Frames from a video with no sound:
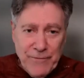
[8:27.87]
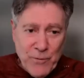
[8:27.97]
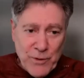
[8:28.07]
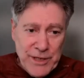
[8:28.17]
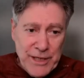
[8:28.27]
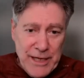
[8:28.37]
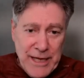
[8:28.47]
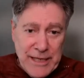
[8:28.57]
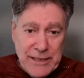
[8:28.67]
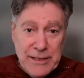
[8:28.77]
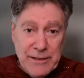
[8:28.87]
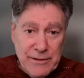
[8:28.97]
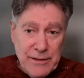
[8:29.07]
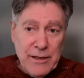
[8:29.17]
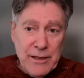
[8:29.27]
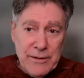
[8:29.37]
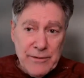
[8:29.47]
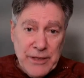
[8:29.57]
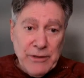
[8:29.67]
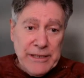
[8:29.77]
in California and
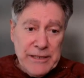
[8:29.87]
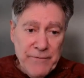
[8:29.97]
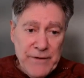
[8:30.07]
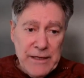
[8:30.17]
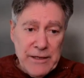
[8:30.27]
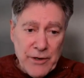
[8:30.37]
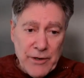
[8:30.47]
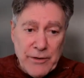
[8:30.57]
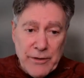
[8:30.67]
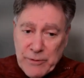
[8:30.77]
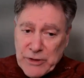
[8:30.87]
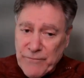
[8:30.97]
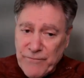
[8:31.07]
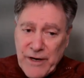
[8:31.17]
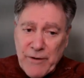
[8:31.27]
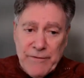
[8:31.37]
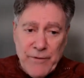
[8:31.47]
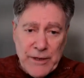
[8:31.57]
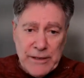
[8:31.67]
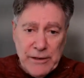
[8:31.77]
uh, nearly defeated her. It was a
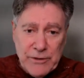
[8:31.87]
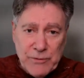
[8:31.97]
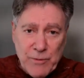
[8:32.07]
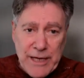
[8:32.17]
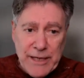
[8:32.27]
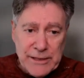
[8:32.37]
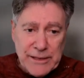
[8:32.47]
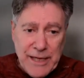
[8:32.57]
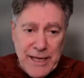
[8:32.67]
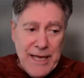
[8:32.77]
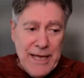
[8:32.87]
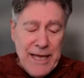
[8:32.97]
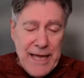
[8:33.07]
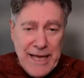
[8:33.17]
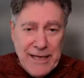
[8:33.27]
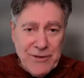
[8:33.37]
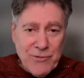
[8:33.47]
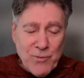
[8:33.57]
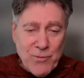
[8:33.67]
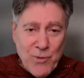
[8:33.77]
very, very close race.
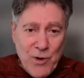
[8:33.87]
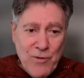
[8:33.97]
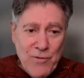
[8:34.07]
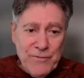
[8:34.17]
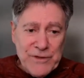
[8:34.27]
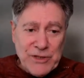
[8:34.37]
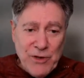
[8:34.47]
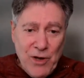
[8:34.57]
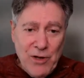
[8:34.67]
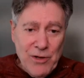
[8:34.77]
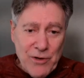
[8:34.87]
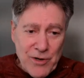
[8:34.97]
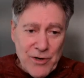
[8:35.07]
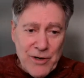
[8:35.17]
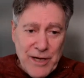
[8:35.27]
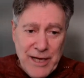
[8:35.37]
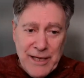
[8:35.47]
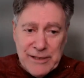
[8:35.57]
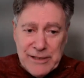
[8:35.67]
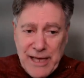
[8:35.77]
And Rove saw her
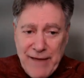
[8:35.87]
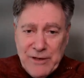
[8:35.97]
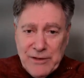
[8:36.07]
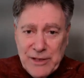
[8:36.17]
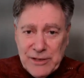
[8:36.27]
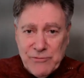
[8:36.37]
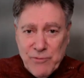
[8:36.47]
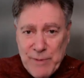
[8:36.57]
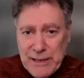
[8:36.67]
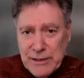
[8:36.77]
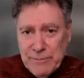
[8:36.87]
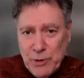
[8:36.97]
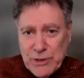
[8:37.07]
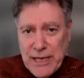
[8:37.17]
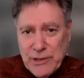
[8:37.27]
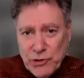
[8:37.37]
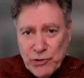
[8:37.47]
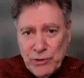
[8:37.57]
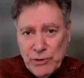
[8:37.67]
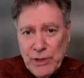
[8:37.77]
as having this tremendous
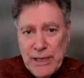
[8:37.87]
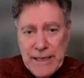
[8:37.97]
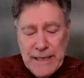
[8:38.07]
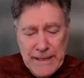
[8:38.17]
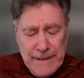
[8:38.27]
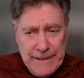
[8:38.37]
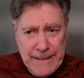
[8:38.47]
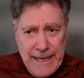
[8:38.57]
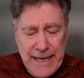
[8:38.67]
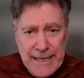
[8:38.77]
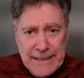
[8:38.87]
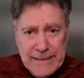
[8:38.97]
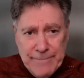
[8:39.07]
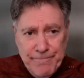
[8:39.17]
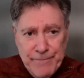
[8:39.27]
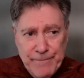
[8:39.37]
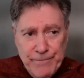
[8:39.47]
potential and